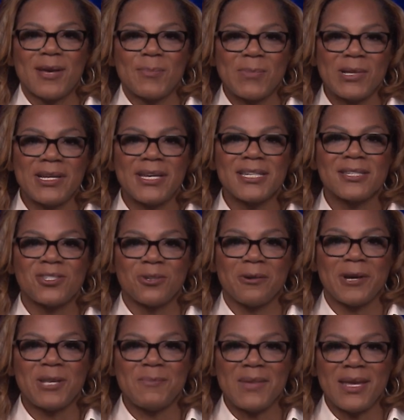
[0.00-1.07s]
Please
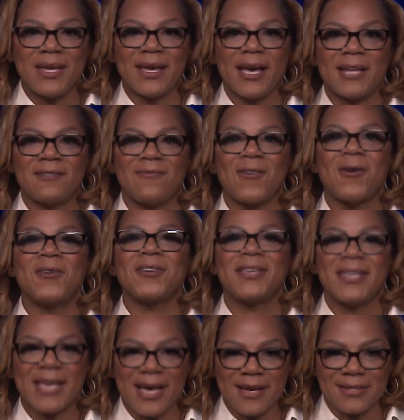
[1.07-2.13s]
join me and vote
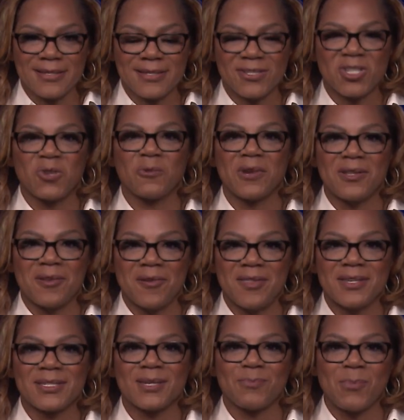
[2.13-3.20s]
yes to renew
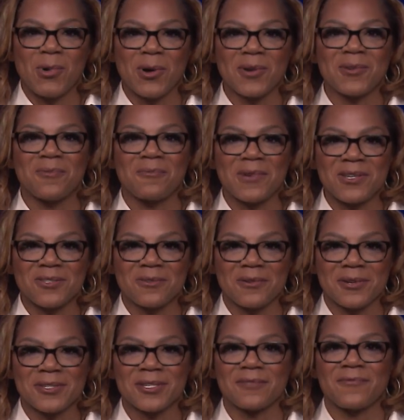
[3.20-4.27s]
this important
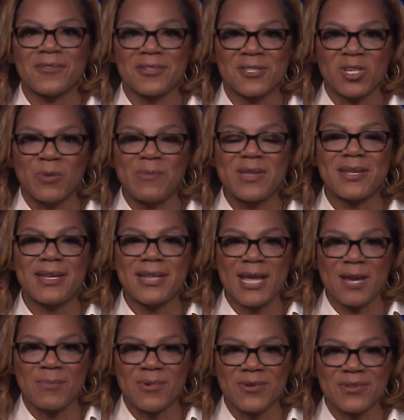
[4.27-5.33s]
resource for so many
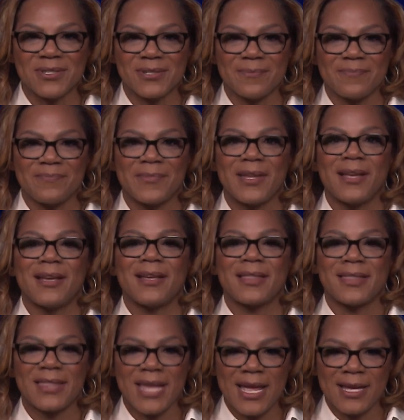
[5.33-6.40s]
neighbors.
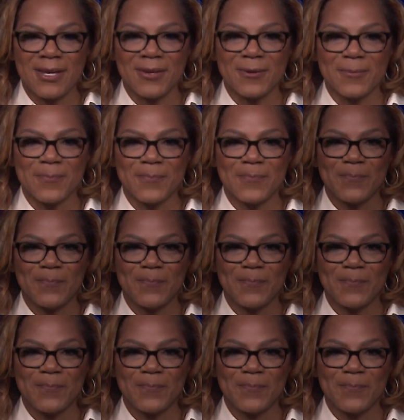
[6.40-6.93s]
Thank you.